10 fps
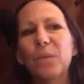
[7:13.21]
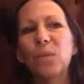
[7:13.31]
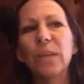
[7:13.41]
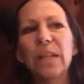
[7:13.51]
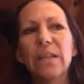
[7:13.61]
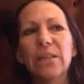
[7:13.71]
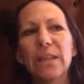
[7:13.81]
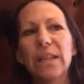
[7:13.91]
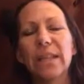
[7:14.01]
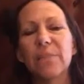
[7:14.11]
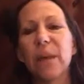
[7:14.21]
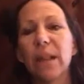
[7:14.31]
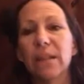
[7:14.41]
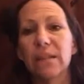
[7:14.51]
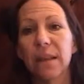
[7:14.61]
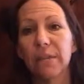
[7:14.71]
Really, there's a nice balance